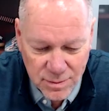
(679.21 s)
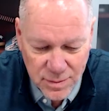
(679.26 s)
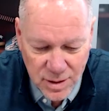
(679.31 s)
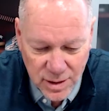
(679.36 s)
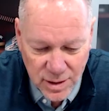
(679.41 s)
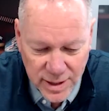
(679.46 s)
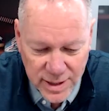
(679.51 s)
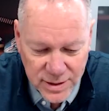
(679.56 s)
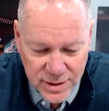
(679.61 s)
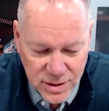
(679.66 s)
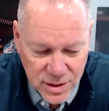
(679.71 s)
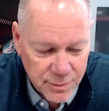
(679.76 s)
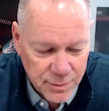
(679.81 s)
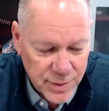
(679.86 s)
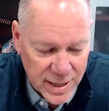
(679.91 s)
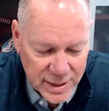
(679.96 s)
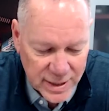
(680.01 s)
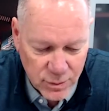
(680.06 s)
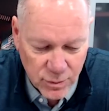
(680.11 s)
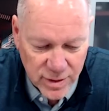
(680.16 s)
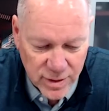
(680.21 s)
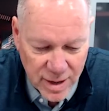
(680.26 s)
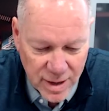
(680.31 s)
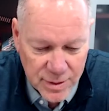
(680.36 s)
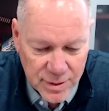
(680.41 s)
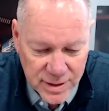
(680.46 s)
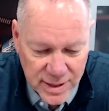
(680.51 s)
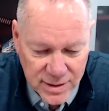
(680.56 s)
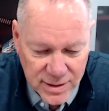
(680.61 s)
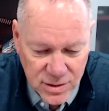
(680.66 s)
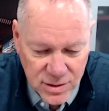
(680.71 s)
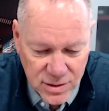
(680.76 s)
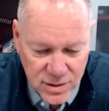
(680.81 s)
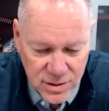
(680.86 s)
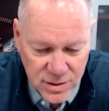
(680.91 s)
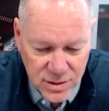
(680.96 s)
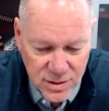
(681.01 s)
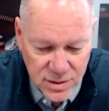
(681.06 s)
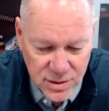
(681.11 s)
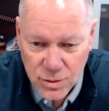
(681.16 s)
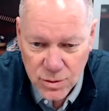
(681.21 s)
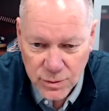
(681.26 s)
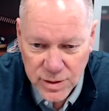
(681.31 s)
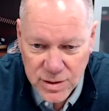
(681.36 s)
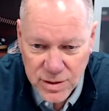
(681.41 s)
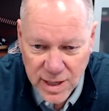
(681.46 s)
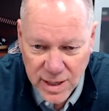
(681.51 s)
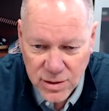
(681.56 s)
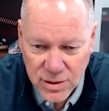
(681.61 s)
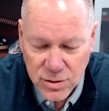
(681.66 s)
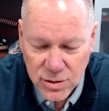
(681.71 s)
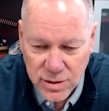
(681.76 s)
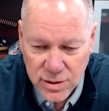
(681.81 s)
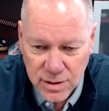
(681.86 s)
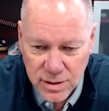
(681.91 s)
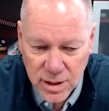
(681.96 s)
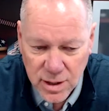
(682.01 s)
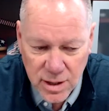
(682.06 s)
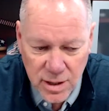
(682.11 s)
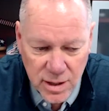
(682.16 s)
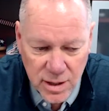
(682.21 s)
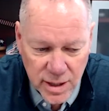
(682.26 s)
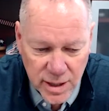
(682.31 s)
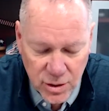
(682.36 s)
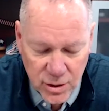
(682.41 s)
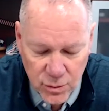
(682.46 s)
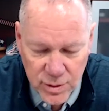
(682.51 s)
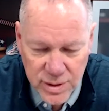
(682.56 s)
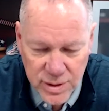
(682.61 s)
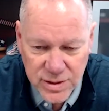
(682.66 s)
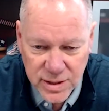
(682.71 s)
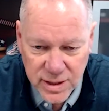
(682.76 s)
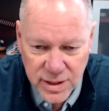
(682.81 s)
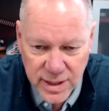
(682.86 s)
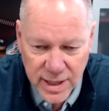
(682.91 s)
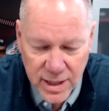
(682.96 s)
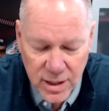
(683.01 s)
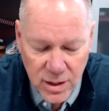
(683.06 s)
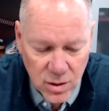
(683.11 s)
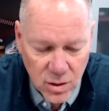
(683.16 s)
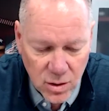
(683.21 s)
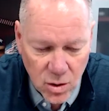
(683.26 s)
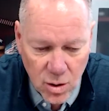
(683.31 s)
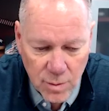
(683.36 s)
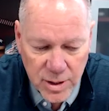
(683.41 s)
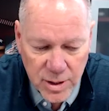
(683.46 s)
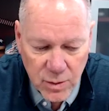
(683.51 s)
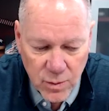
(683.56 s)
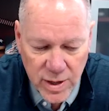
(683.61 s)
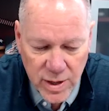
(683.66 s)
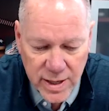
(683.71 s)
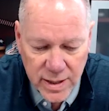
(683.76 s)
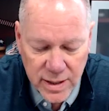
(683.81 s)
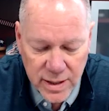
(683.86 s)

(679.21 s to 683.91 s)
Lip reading: less impact it would have, but that's not true. It's actually increasing at an alarming rate.